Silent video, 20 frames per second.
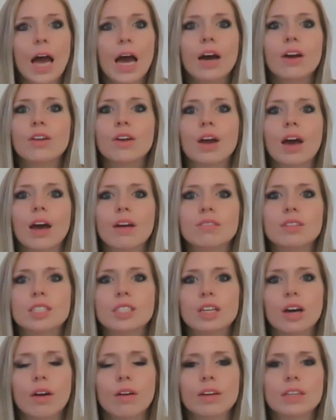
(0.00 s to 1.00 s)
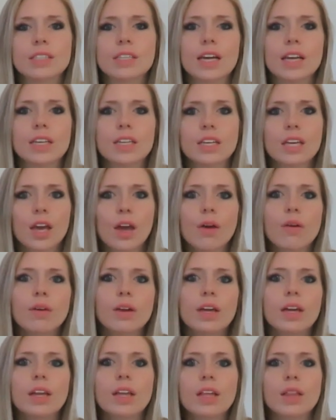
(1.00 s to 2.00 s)
I don't know, I've just always liked to go
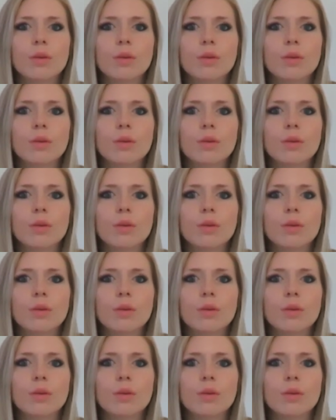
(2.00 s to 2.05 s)
in,